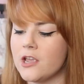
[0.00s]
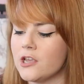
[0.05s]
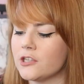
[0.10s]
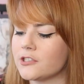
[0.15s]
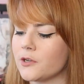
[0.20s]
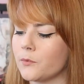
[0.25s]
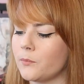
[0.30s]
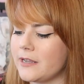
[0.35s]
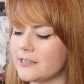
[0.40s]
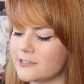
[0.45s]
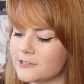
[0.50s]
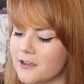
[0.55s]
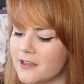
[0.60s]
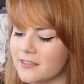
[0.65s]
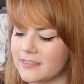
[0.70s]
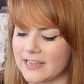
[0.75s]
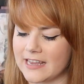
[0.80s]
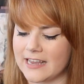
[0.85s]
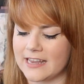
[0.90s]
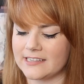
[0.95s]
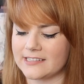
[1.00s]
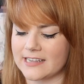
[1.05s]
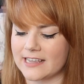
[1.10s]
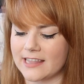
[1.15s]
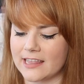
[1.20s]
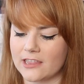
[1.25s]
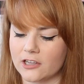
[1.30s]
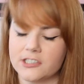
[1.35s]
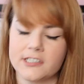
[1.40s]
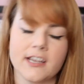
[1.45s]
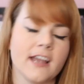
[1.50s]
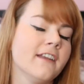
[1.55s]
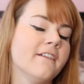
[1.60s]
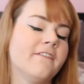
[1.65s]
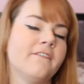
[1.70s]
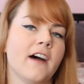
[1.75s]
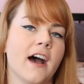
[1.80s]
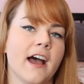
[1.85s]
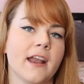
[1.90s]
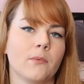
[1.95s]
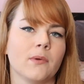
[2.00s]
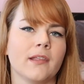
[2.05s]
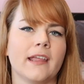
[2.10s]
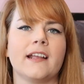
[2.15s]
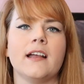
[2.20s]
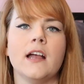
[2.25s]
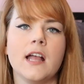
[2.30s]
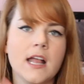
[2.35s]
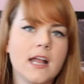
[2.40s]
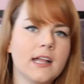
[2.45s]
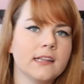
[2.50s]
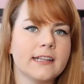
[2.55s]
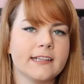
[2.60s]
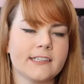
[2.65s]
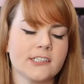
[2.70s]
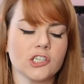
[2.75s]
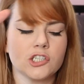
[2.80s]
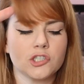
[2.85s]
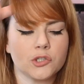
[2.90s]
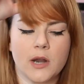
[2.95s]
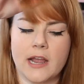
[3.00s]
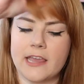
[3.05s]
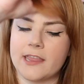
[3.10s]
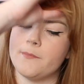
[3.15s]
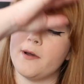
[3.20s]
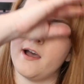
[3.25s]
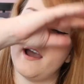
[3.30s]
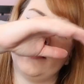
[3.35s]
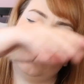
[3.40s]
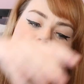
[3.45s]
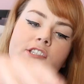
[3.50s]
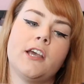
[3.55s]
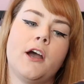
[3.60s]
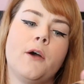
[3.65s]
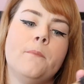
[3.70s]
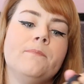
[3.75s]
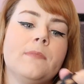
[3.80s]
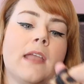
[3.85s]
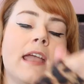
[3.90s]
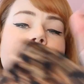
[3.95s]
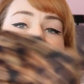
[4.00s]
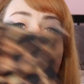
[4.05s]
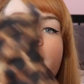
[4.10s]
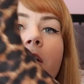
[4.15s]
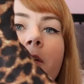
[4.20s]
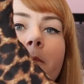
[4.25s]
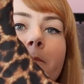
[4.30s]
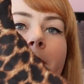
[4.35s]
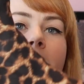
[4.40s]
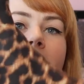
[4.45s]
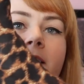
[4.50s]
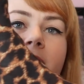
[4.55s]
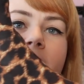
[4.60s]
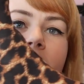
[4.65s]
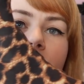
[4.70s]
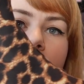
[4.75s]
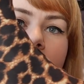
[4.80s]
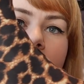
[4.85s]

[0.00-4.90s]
So we saw these and they looked kind of fun. We're like, let's just try them on. So they are Betsey